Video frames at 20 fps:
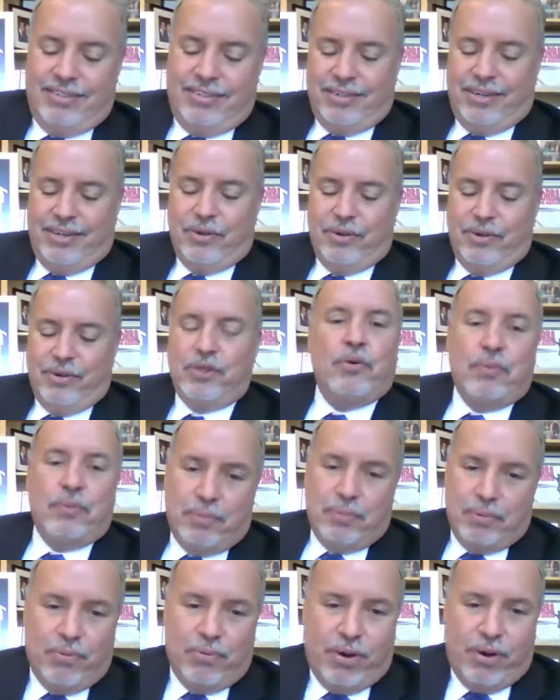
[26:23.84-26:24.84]
So, although
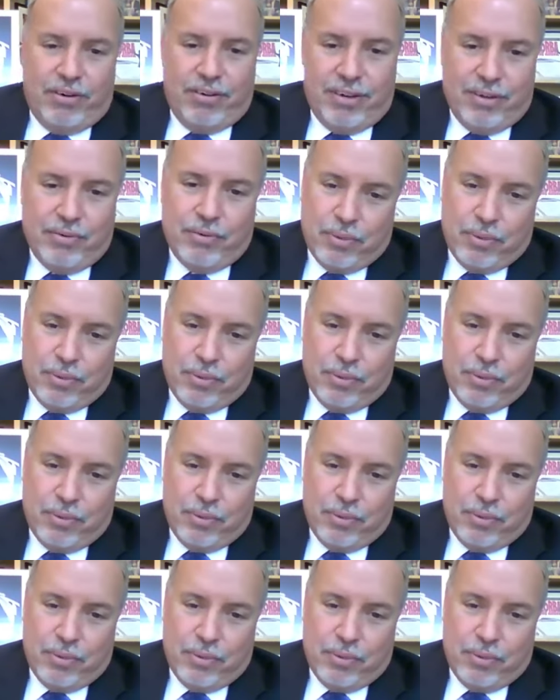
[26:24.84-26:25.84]
it would have been
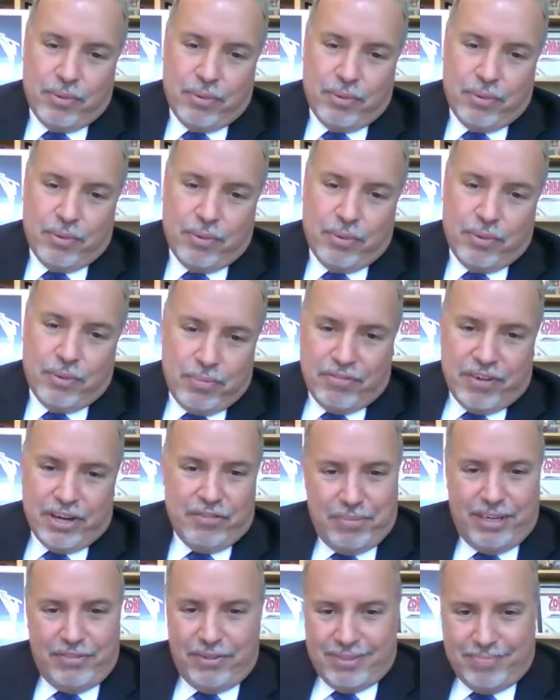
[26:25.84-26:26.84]
funny for me if you
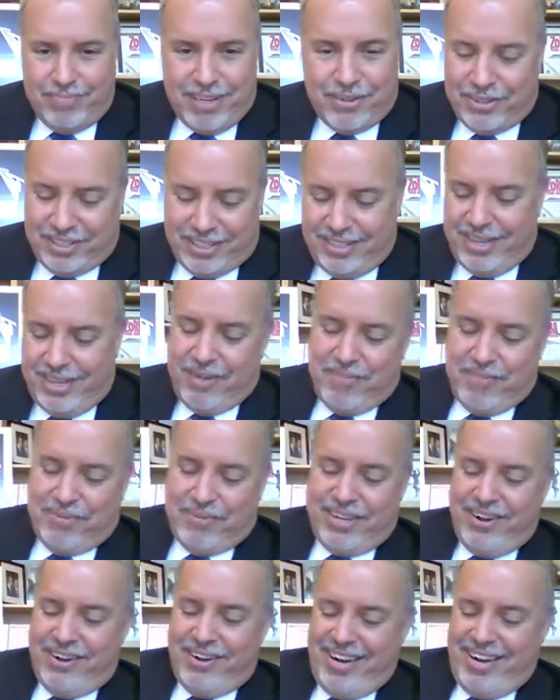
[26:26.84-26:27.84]
messed all these up.
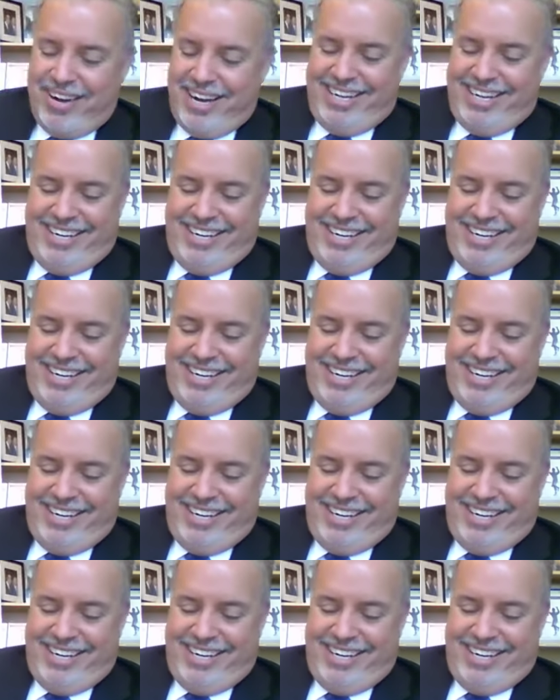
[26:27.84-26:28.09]
So,